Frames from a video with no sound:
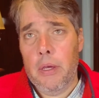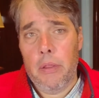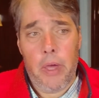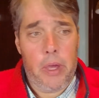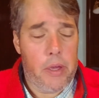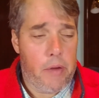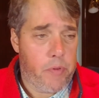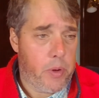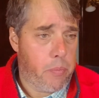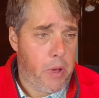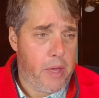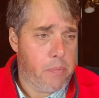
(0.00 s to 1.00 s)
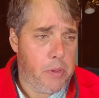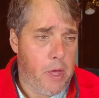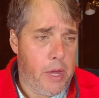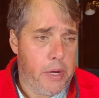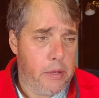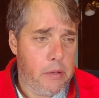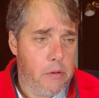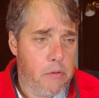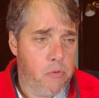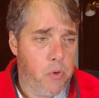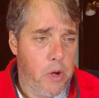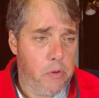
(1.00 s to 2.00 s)
They have in pipeline
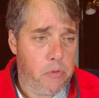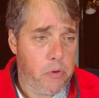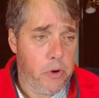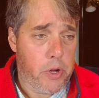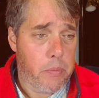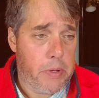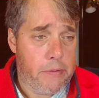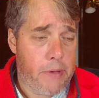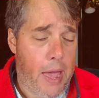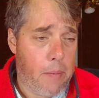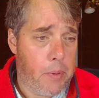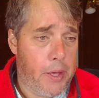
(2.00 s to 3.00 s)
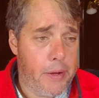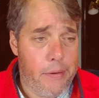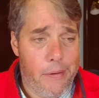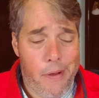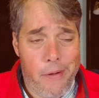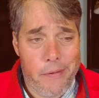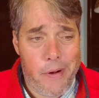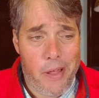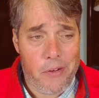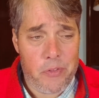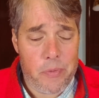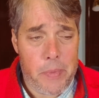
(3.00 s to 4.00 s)
drugs that are going to be tablet,
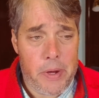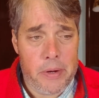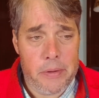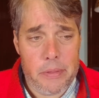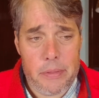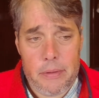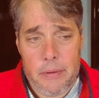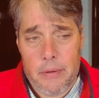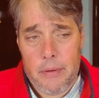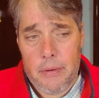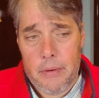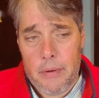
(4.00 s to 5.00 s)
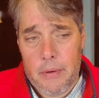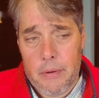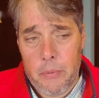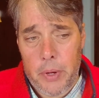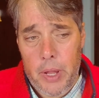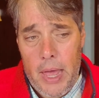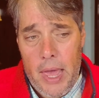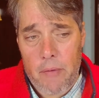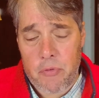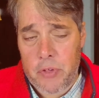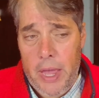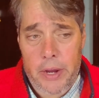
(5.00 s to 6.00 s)
$100 a month, will
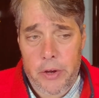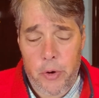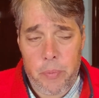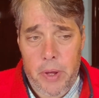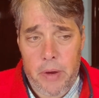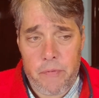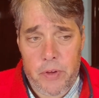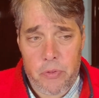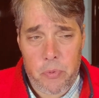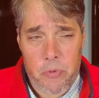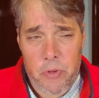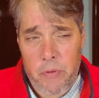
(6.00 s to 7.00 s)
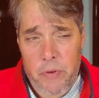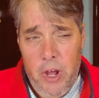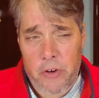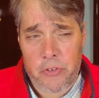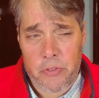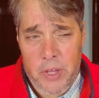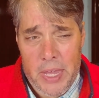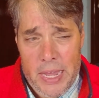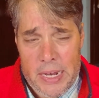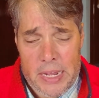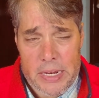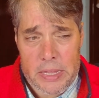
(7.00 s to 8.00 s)
have secondary benefits. We're seeing reductions in
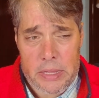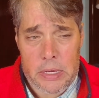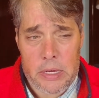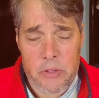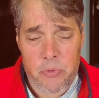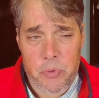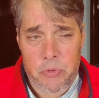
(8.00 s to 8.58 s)
kidney disease.